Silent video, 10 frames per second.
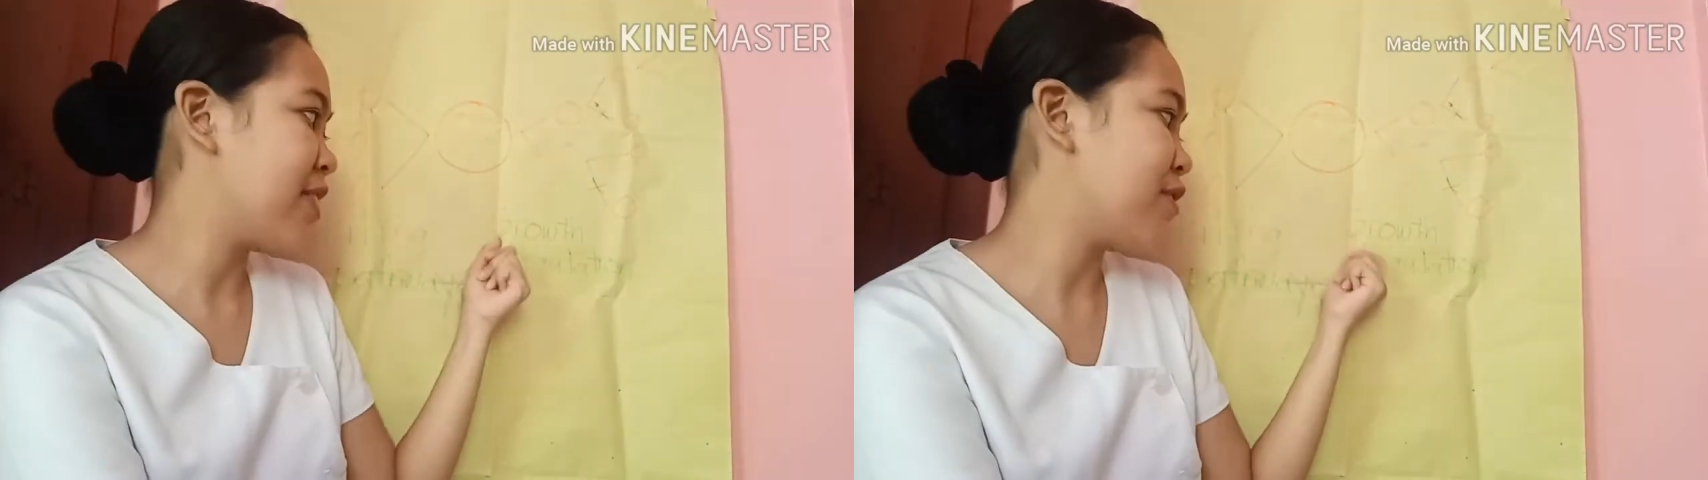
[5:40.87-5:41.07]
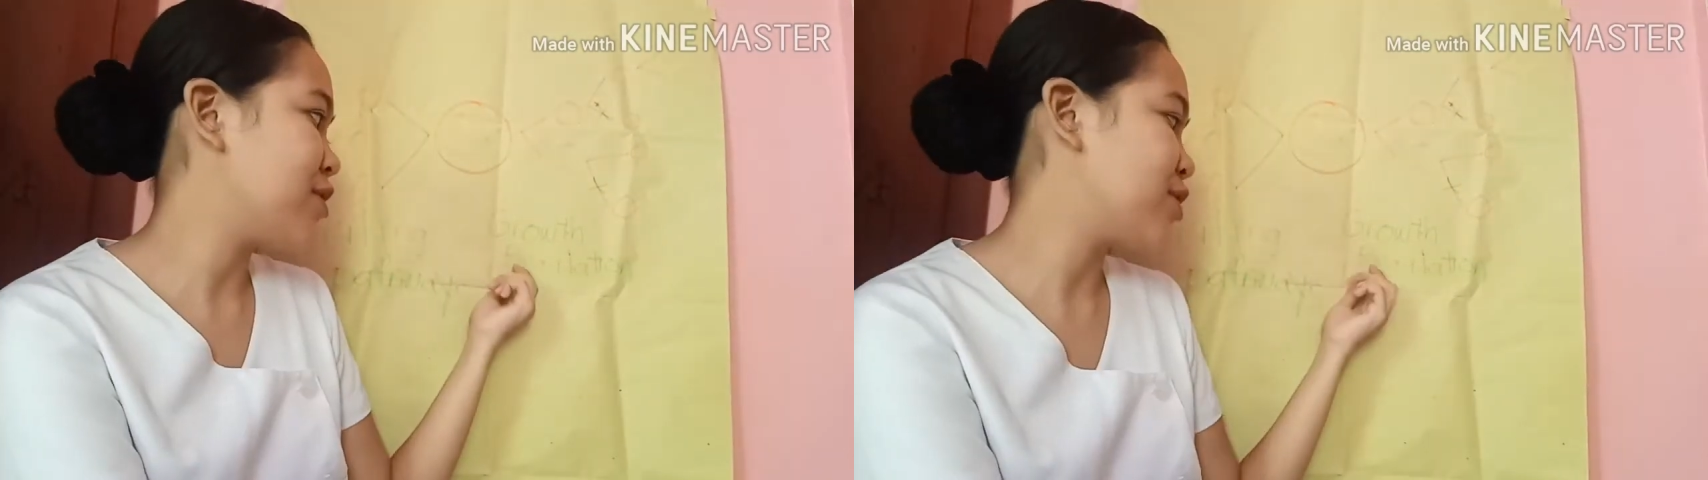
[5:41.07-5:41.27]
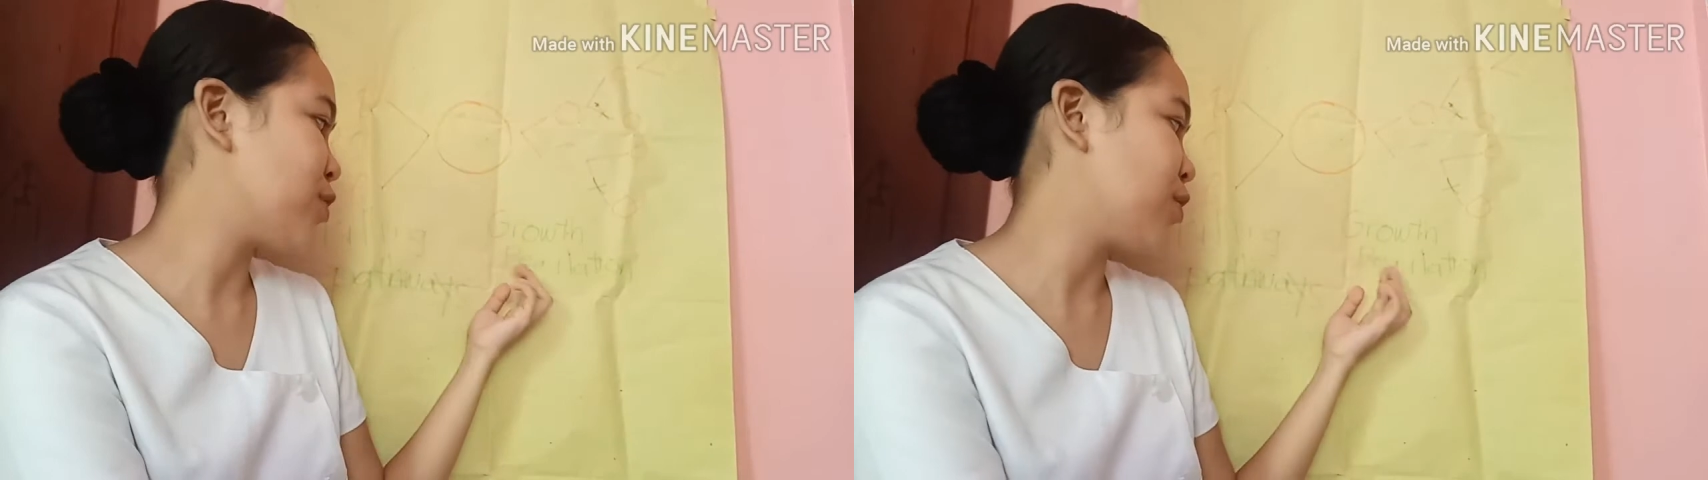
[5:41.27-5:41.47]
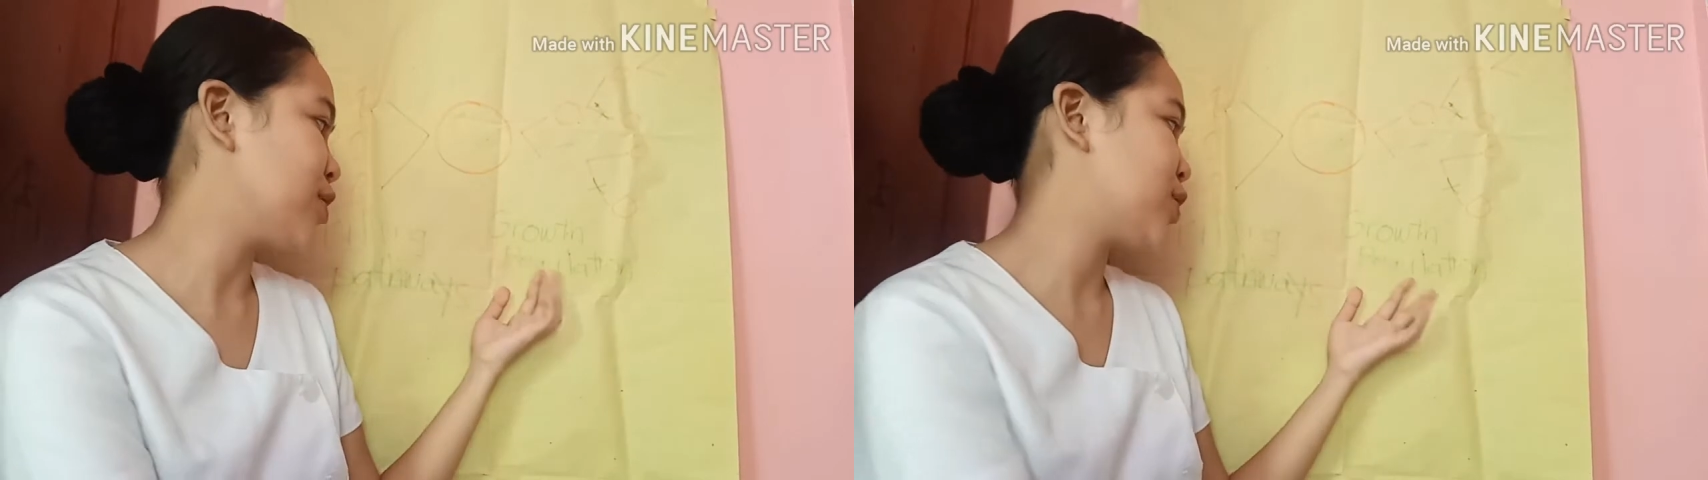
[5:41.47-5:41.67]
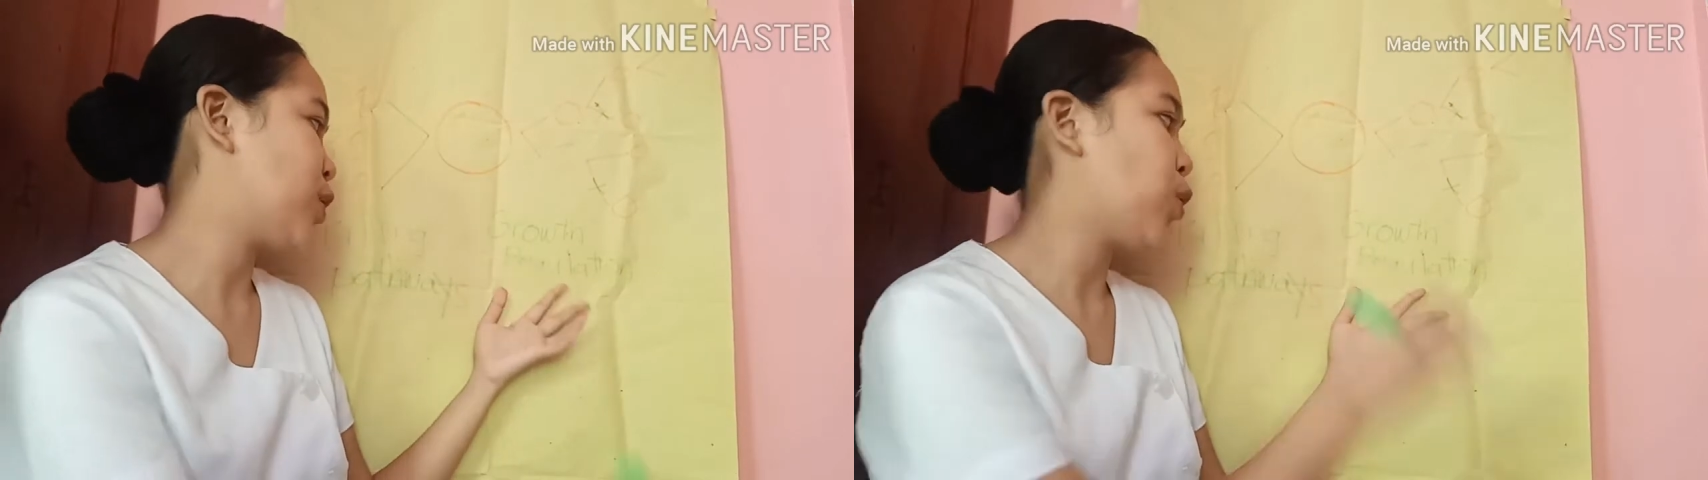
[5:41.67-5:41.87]
there is
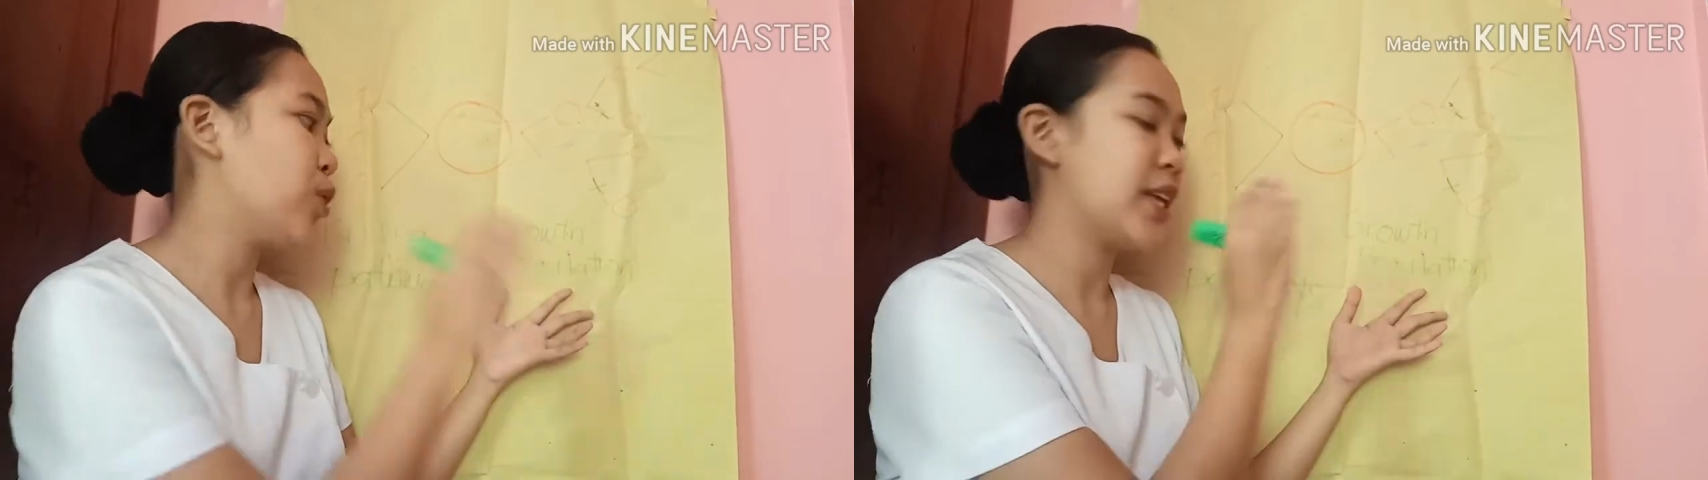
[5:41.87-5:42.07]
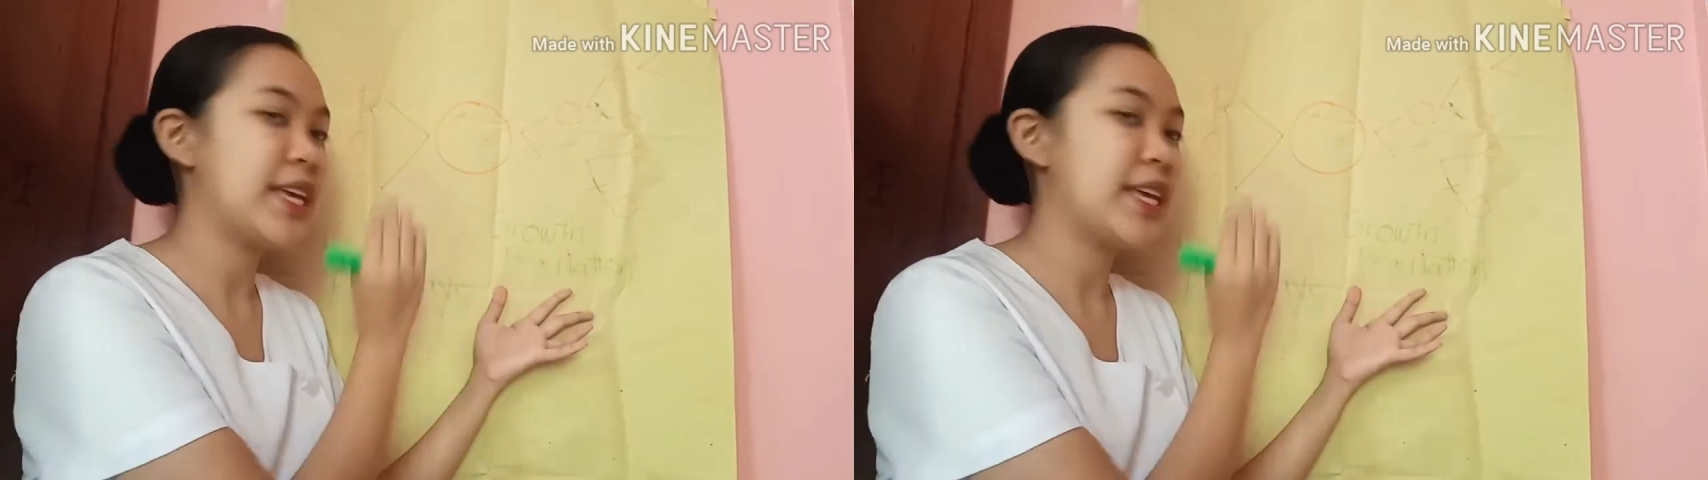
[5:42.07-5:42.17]
also